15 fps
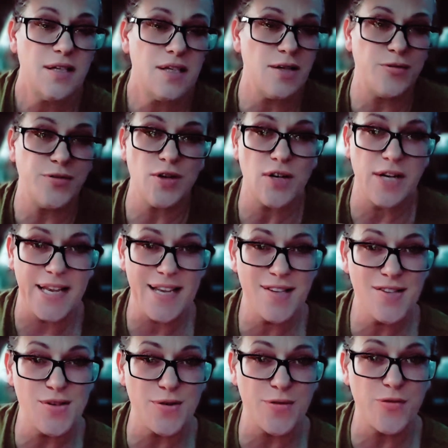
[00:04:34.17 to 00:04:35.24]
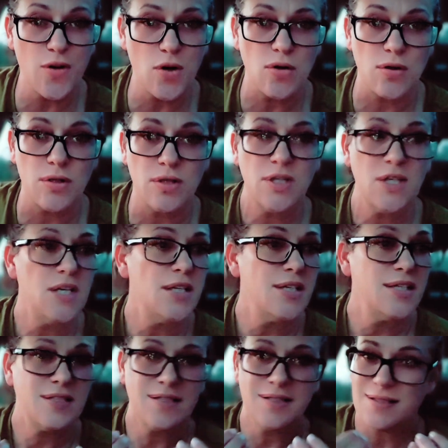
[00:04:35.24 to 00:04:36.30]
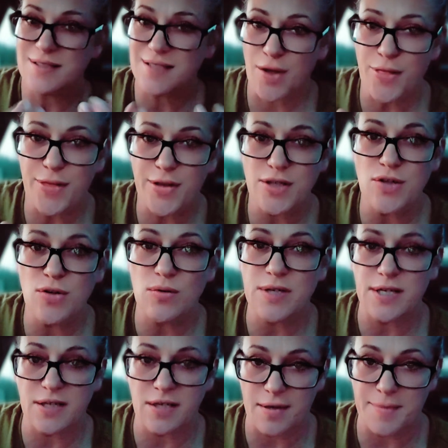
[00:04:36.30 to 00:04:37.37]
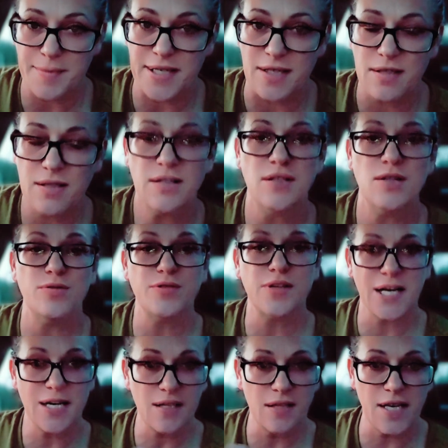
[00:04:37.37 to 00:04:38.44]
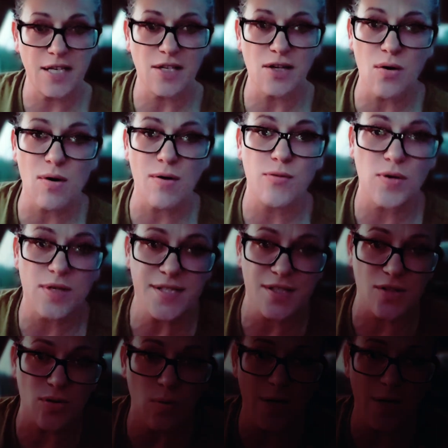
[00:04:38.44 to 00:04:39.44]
If your hands are full, nothing new can come in. You've got to let go of what's in the